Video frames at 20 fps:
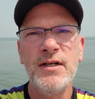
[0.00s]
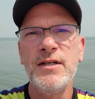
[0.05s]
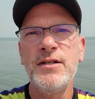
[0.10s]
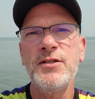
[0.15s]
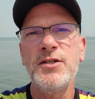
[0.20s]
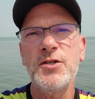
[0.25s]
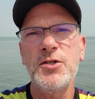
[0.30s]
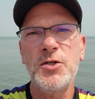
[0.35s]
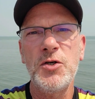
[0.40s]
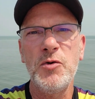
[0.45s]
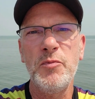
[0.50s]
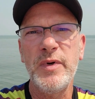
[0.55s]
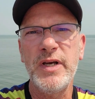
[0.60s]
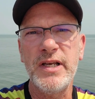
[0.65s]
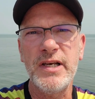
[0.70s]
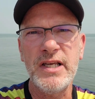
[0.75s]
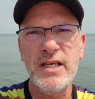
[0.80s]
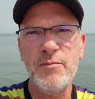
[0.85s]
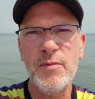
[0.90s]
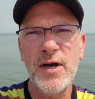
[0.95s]
Just shoot me
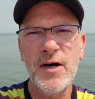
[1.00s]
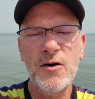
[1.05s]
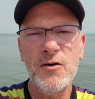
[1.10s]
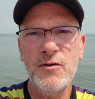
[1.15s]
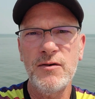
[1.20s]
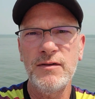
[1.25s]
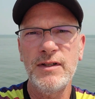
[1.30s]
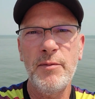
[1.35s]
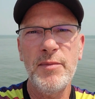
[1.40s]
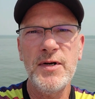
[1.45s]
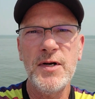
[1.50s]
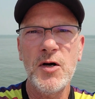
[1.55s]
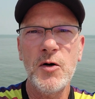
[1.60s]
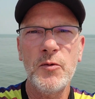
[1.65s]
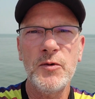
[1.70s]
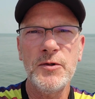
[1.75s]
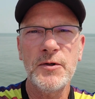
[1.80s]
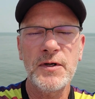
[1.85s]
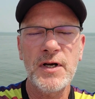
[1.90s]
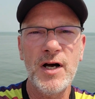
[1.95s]
an email, let me know
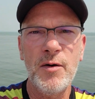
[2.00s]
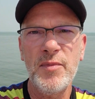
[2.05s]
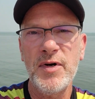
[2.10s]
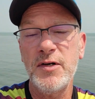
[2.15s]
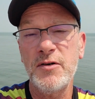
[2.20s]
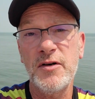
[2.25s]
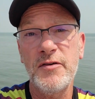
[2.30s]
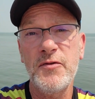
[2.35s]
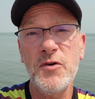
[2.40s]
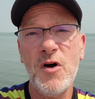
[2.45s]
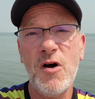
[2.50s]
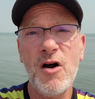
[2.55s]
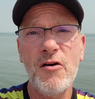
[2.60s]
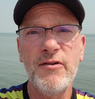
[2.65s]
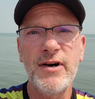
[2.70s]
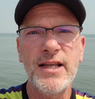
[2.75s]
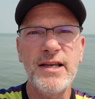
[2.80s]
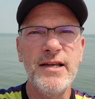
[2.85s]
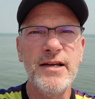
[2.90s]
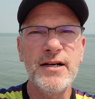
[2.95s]
when you're coming, or if you're
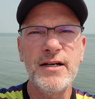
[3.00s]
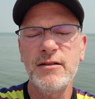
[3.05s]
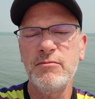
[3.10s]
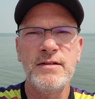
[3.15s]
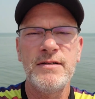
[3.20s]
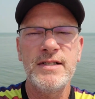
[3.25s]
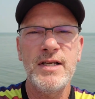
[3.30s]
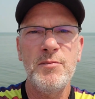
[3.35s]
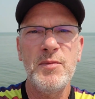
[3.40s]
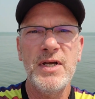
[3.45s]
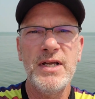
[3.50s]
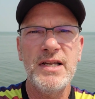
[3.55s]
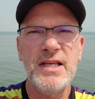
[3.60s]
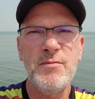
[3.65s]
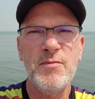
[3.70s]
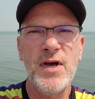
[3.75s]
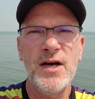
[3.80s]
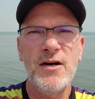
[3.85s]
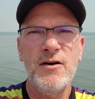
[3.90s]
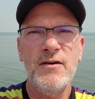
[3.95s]
already here, send me an
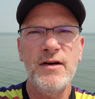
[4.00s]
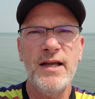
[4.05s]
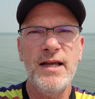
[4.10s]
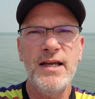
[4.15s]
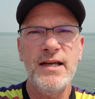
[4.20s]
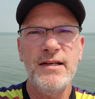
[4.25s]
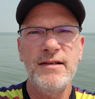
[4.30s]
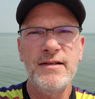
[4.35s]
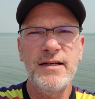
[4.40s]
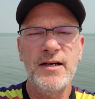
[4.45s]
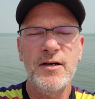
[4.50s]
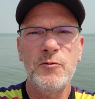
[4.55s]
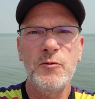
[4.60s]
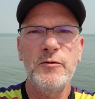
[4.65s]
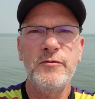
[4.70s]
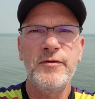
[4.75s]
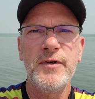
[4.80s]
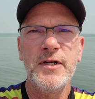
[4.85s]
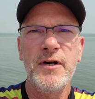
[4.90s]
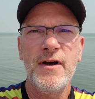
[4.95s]
email and we'll
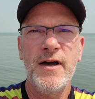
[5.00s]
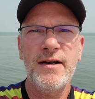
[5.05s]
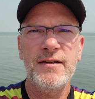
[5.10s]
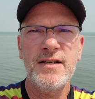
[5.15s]
figure out a